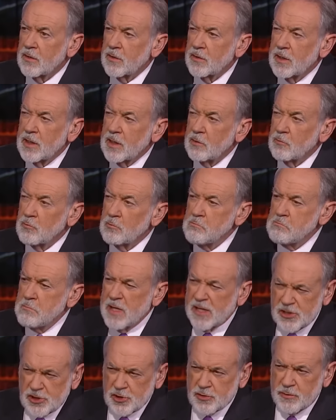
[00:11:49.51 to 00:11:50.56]
the
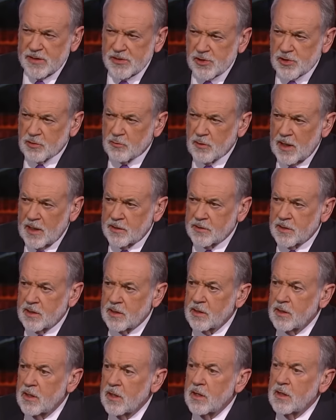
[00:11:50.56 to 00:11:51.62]
mystery surrounding